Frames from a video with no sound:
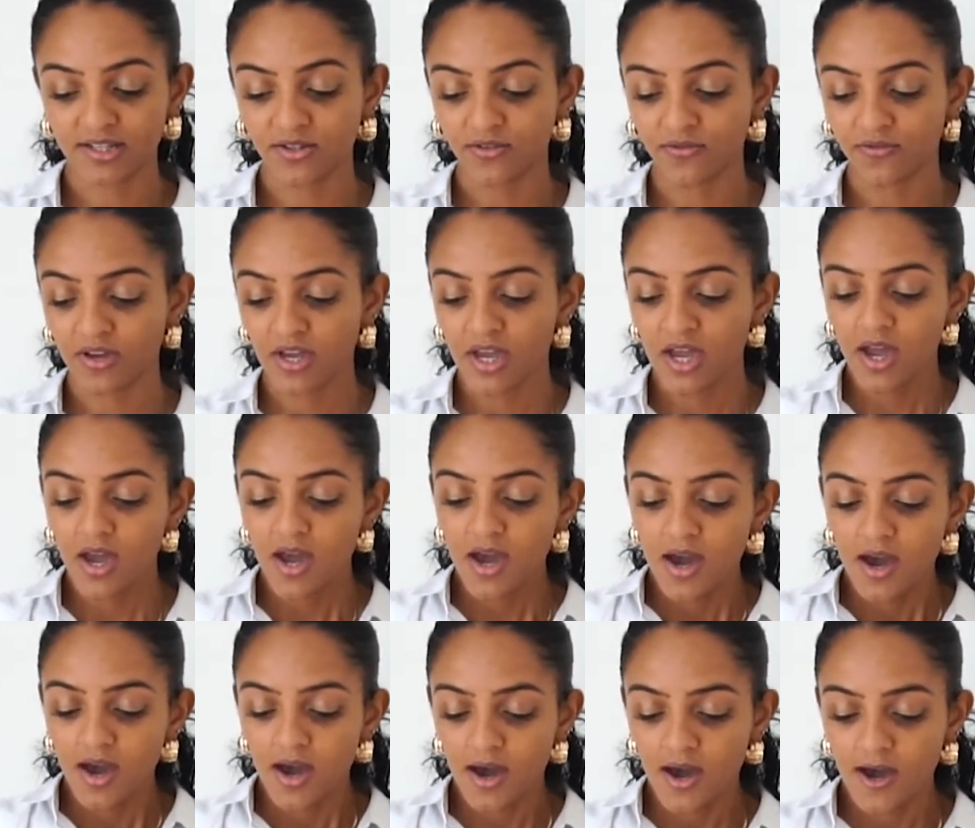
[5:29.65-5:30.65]
of,
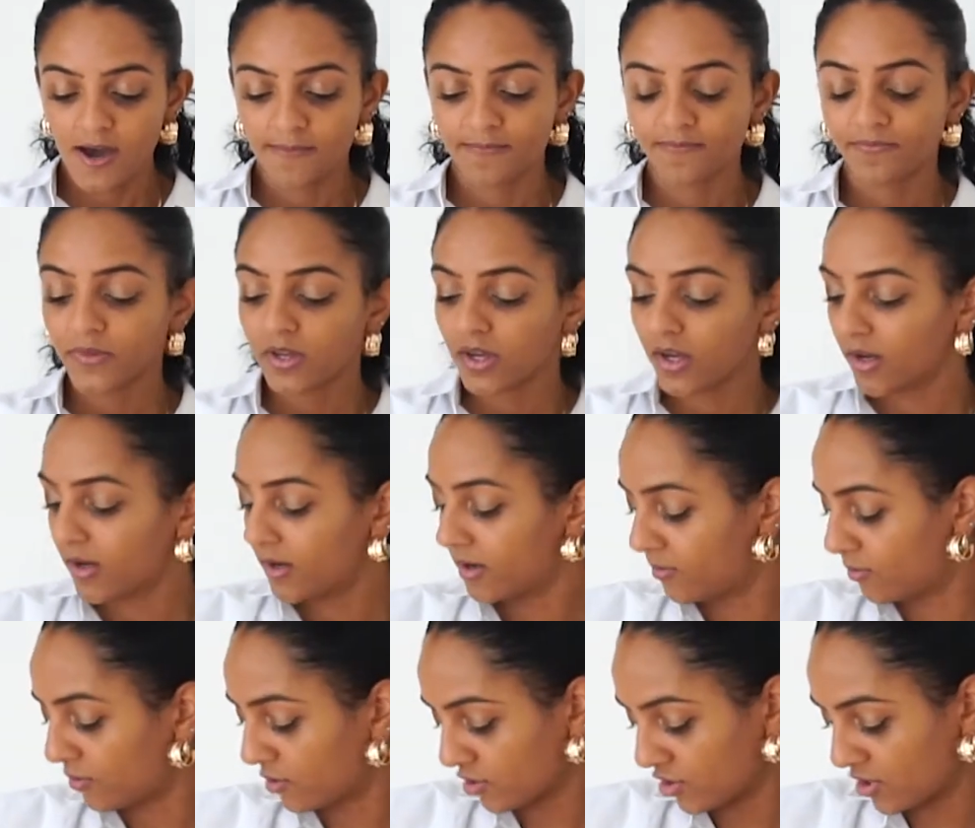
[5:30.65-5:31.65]

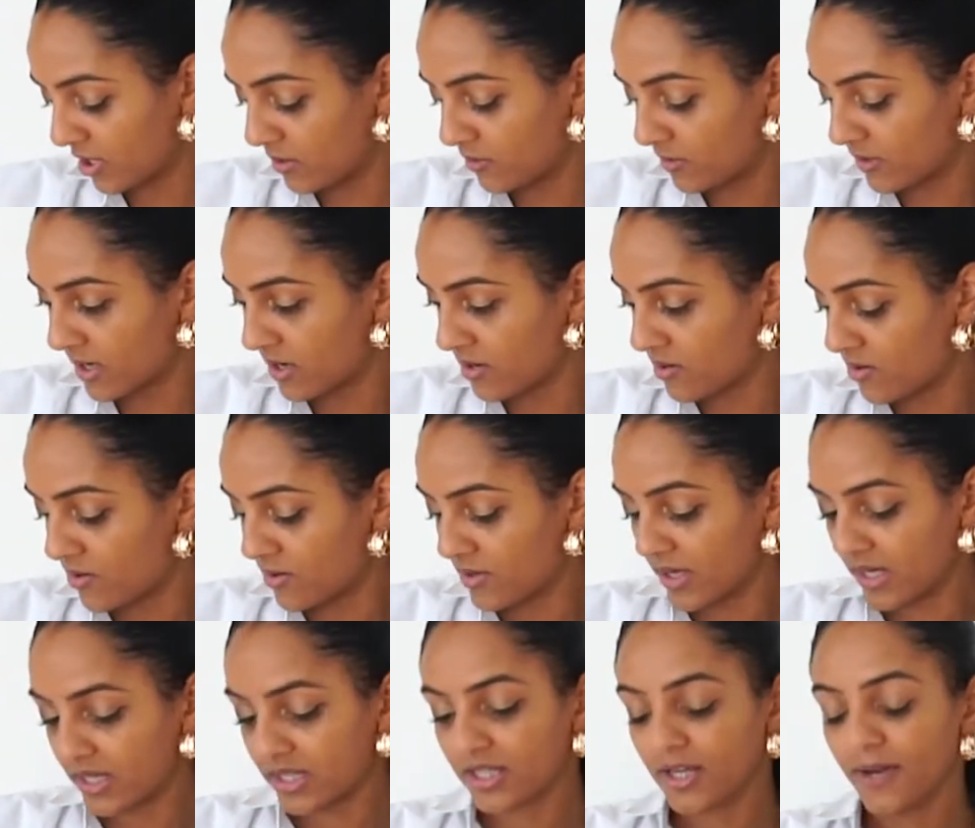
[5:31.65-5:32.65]
what shade would I call
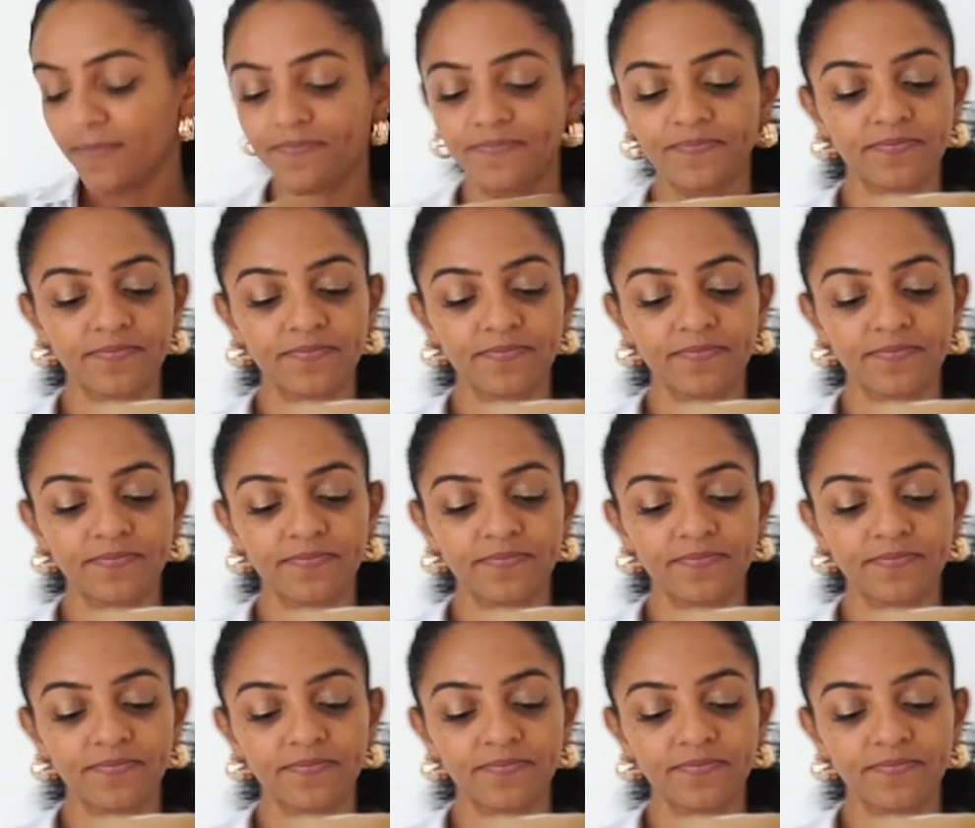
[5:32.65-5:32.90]
this?